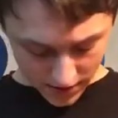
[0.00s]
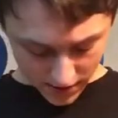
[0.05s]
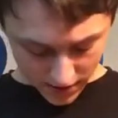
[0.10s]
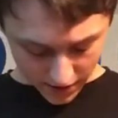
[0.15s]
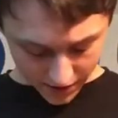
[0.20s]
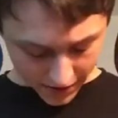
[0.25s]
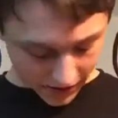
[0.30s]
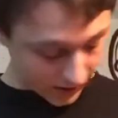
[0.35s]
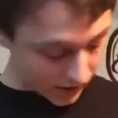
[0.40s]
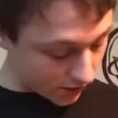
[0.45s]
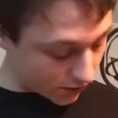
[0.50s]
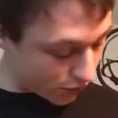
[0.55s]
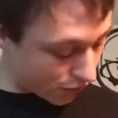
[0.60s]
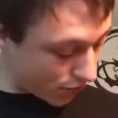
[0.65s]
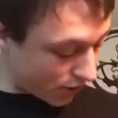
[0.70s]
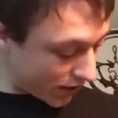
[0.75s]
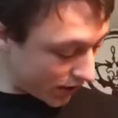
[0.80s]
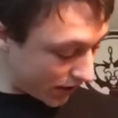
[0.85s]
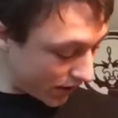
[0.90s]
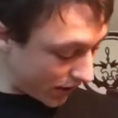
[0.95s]
Alien
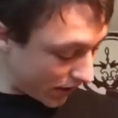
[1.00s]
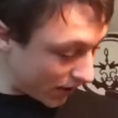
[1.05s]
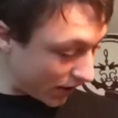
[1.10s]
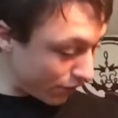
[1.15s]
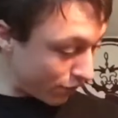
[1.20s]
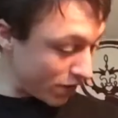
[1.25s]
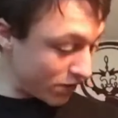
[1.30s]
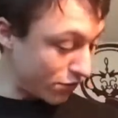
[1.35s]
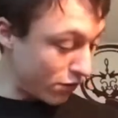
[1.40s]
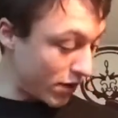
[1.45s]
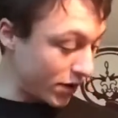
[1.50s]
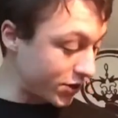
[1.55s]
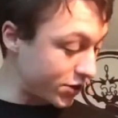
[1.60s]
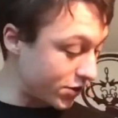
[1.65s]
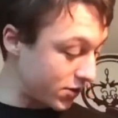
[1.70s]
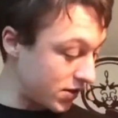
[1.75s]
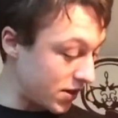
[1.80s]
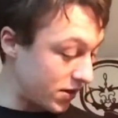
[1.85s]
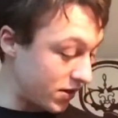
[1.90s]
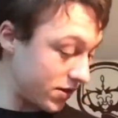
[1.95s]
3, Alien
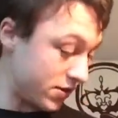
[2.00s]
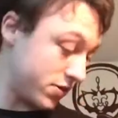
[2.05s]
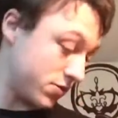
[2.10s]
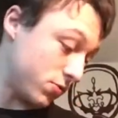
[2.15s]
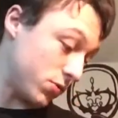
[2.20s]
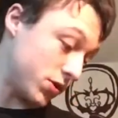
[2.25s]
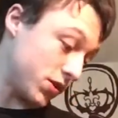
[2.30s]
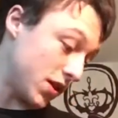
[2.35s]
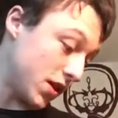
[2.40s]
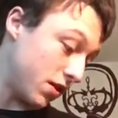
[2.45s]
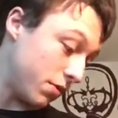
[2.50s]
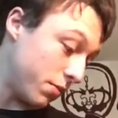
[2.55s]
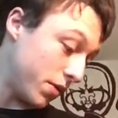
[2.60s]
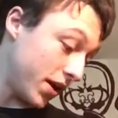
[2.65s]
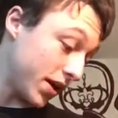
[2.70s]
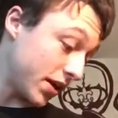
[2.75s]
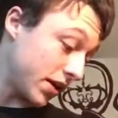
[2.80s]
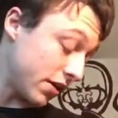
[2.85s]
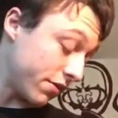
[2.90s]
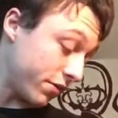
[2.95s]
Resurrection, then there's, what's that, the
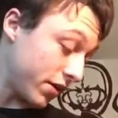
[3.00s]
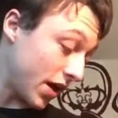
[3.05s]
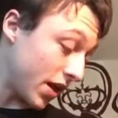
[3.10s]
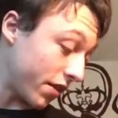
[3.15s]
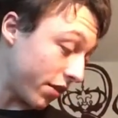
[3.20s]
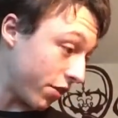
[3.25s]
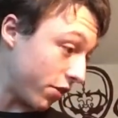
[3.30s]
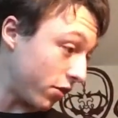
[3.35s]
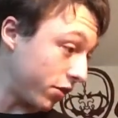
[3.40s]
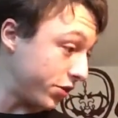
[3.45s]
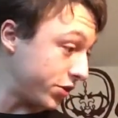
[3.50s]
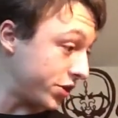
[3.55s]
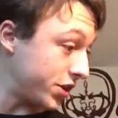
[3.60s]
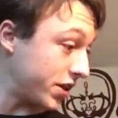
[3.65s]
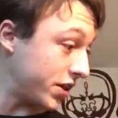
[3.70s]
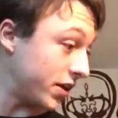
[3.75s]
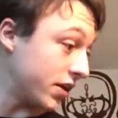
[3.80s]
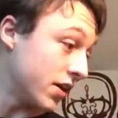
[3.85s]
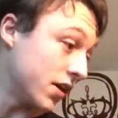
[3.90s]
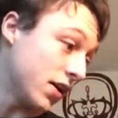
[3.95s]
making of the
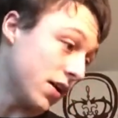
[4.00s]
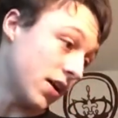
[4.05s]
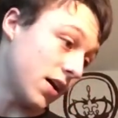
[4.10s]
anthology,